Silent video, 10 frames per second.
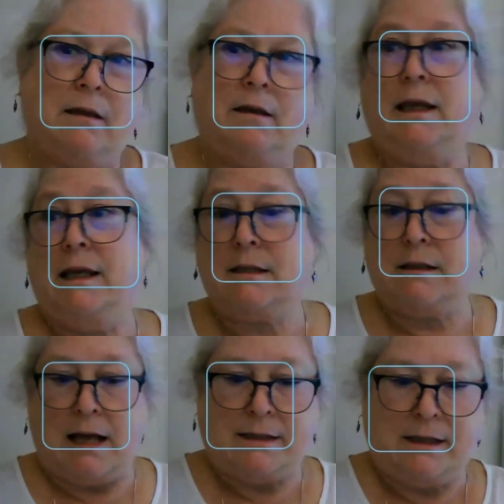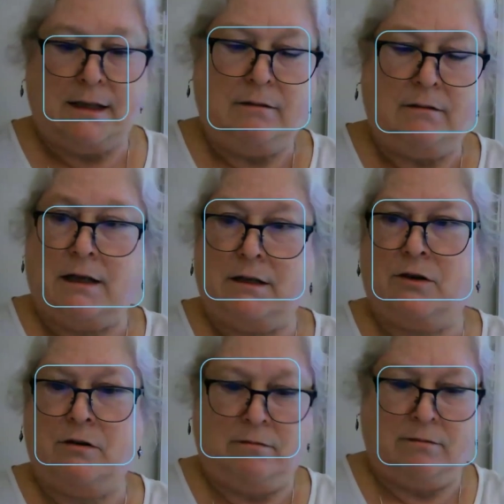It is glassy
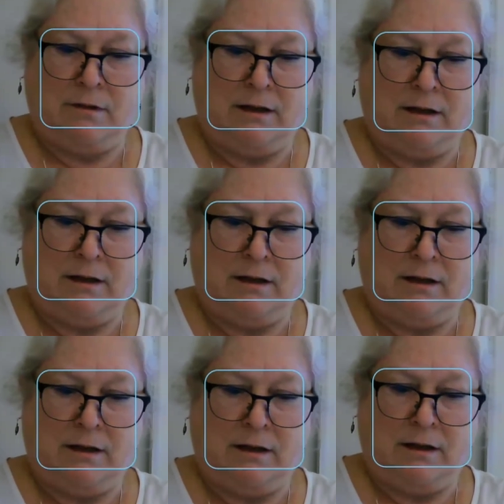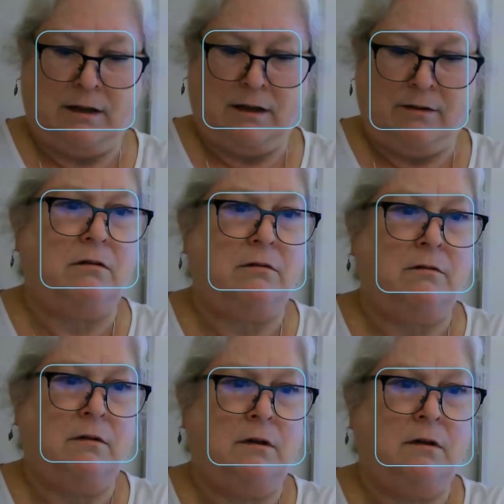luster, even though it doesn't blink real
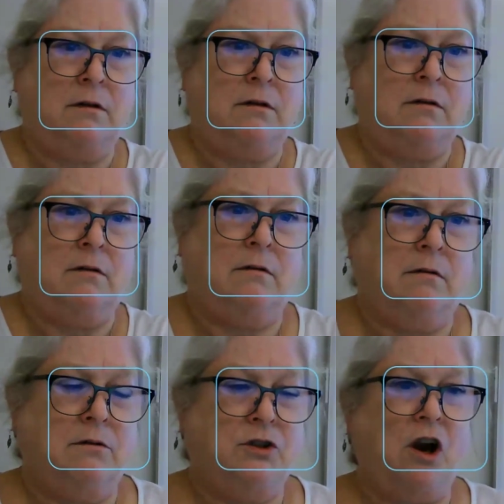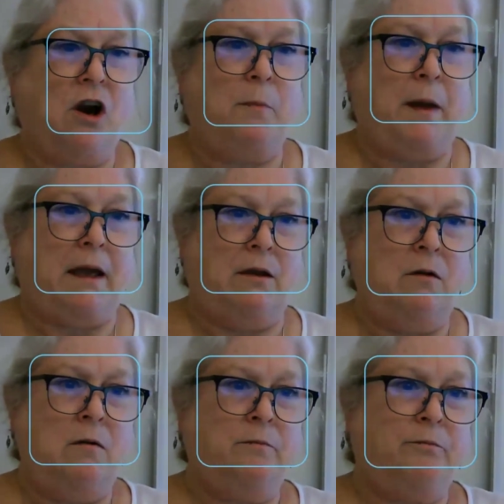sharp at you.